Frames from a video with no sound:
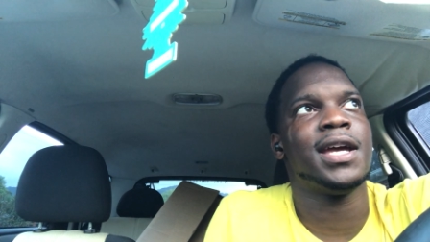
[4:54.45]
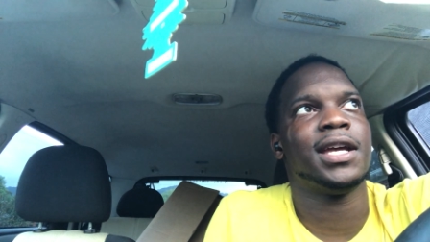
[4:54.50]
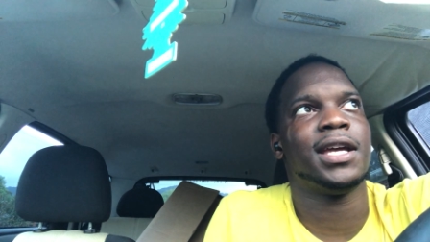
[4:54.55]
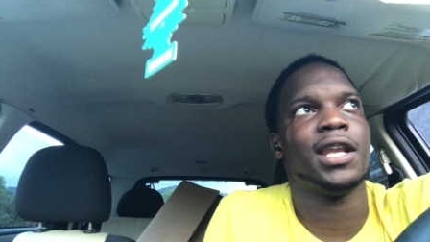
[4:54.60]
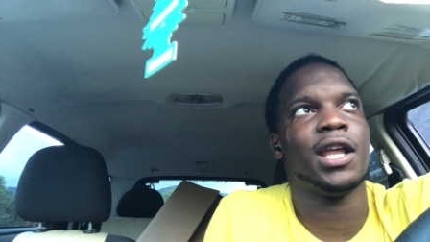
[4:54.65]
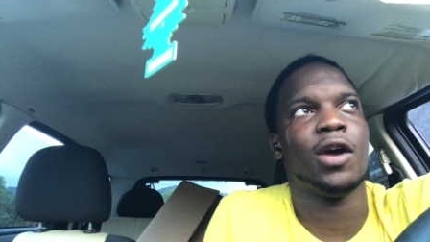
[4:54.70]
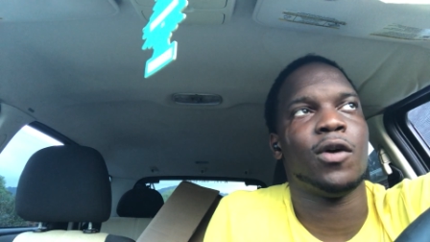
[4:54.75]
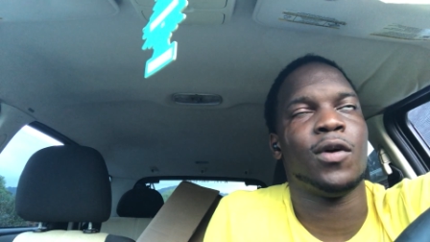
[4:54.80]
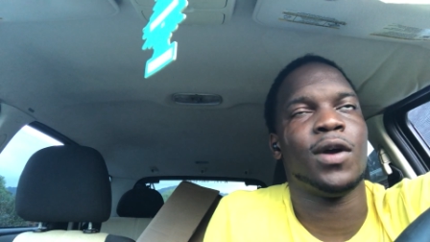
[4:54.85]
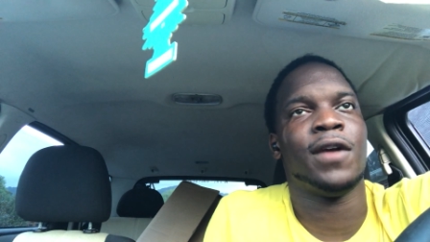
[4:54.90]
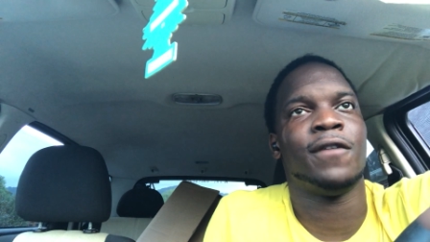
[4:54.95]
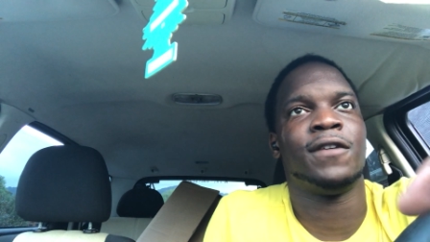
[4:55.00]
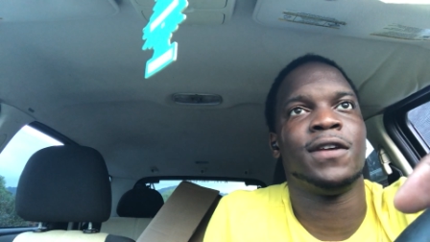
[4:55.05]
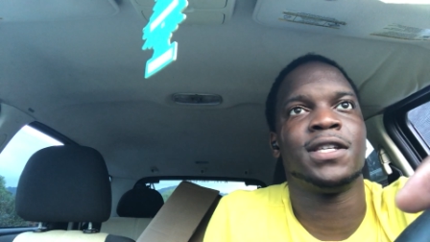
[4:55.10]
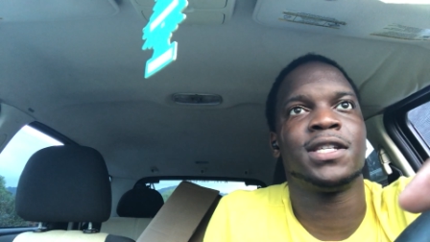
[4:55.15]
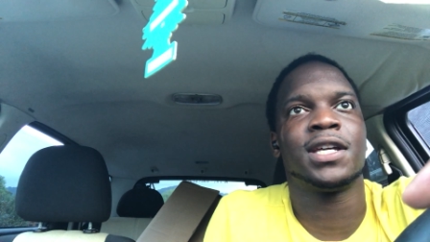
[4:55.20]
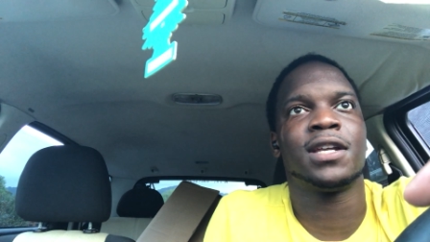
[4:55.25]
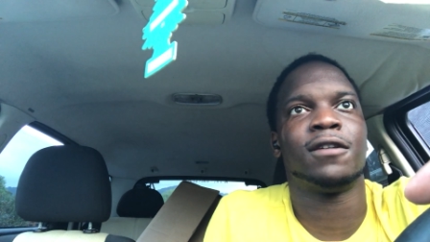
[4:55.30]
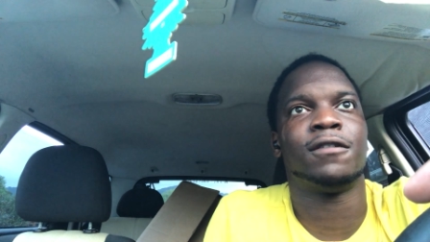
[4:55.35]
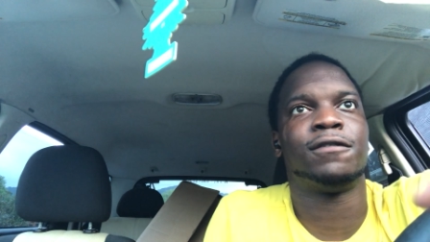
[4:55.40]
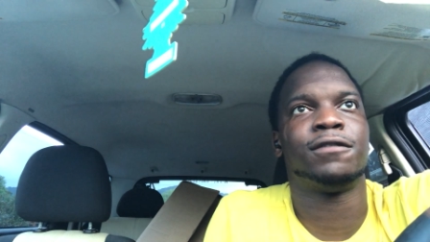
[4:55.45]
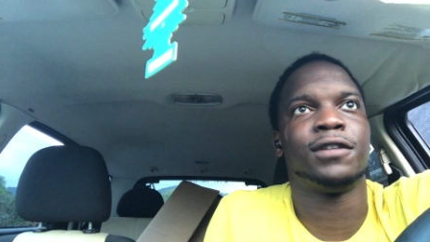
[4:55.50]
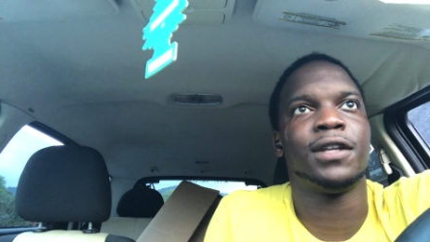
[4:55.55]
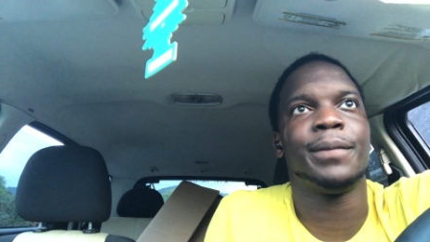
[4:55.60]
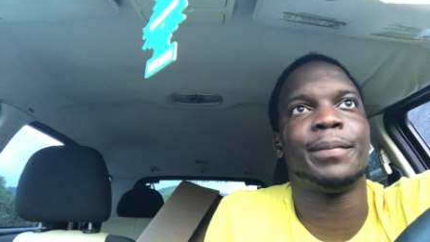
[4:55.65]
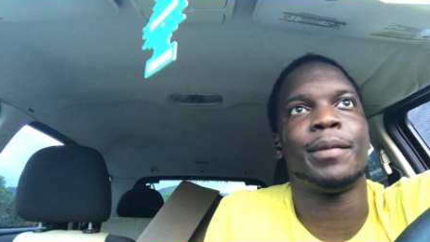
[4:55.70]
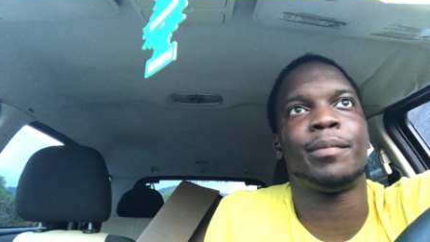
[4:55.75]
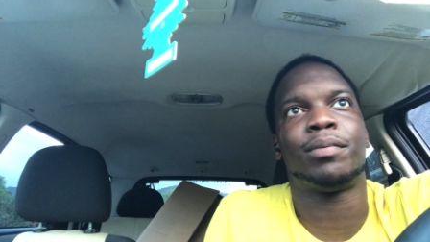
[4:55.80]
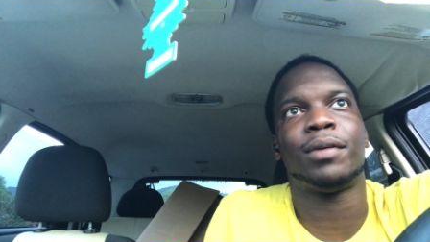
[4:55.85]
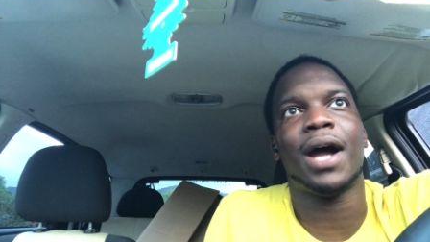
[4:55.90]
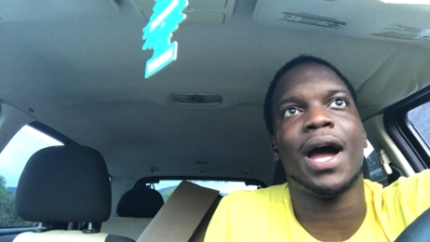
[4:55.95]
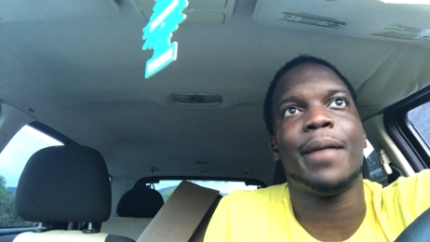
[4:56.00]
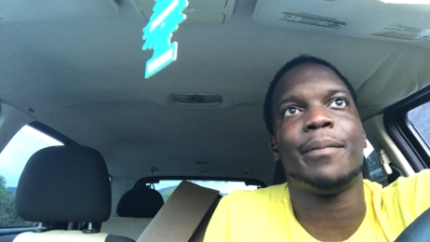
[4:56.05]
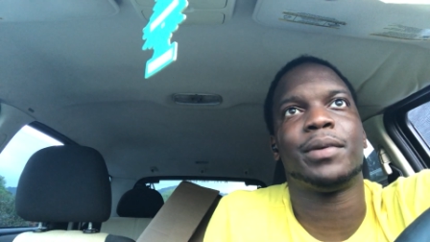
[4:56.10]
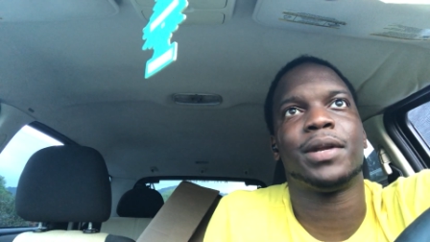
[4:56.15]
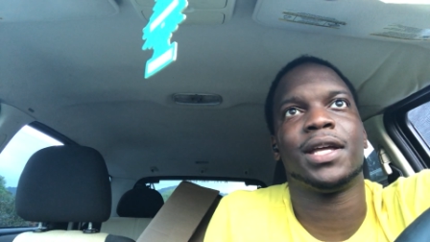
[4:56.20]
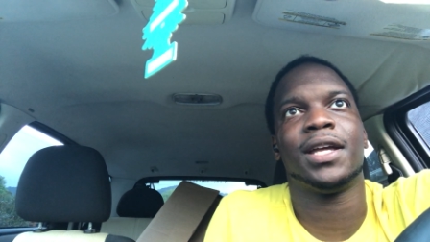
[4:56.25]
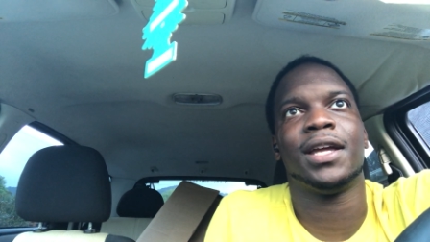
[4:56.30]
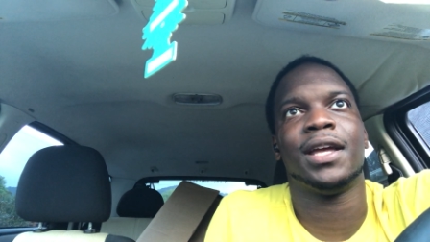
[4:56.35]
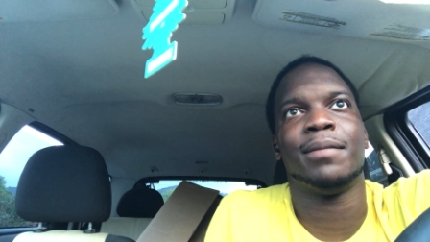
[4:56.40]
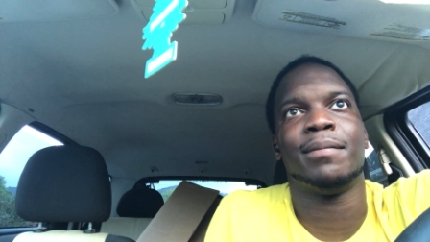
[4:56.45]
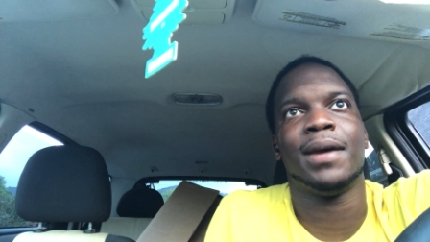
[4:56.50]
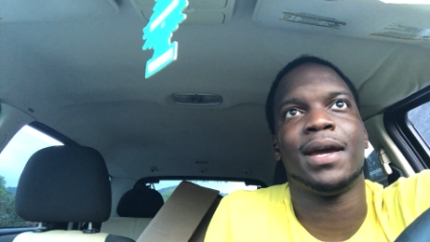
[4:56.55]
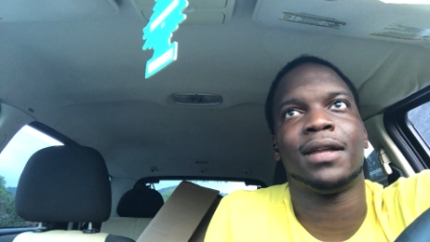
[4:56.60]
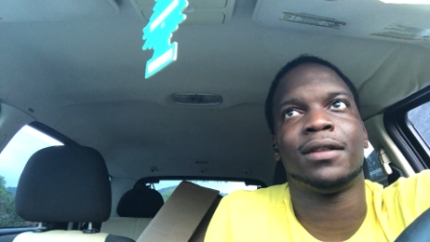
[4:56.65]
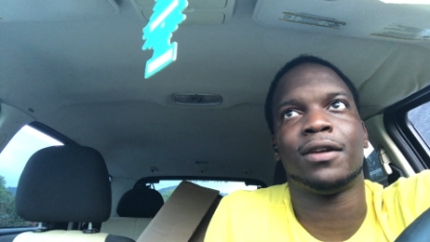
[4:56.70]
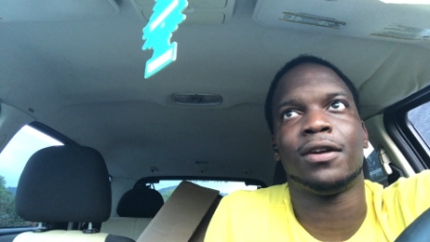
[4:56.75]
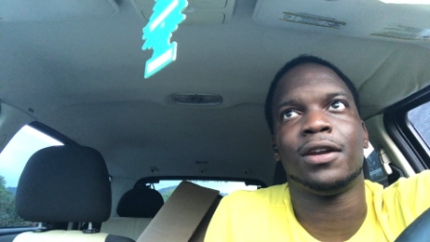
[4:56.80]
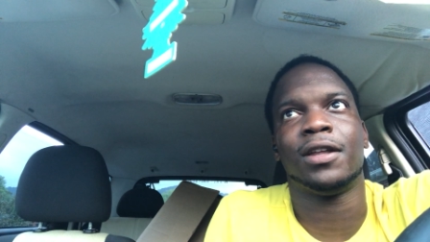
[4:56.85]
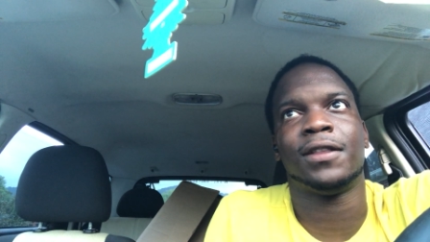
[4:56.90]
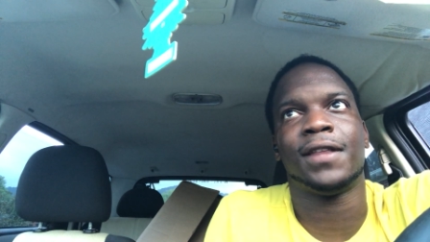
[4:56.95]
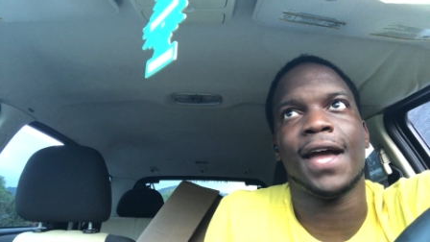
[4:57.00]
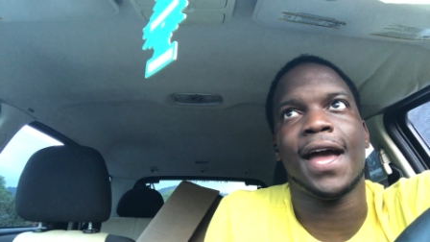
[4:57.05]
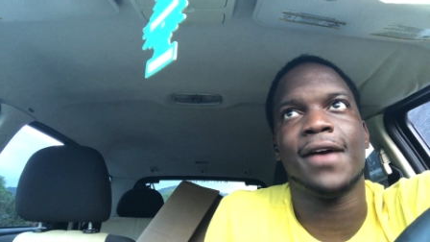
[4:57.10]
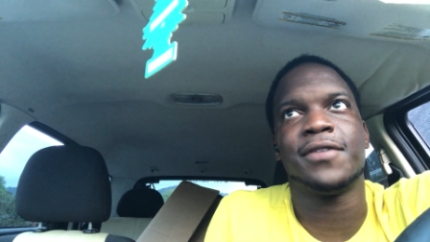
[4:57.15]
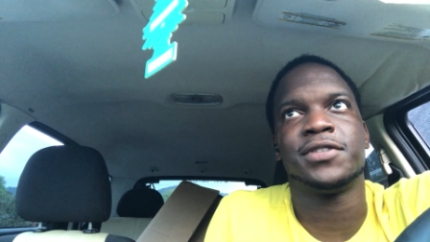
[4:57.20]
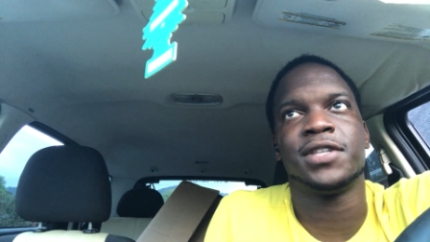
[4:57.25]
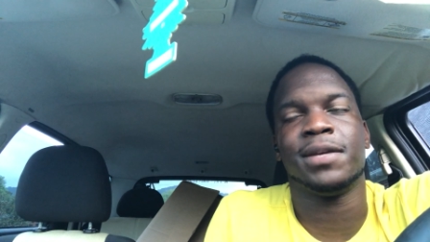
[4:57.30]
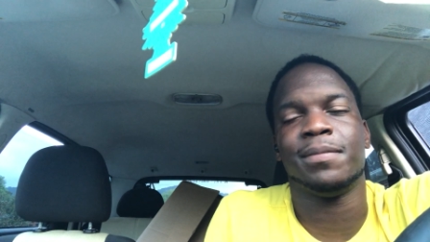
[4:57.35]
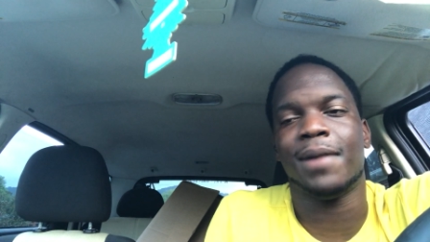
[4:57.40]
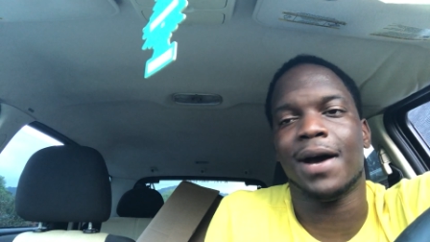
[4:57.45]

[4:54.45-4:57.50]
you know, if he's going to flip a property and make 30000 he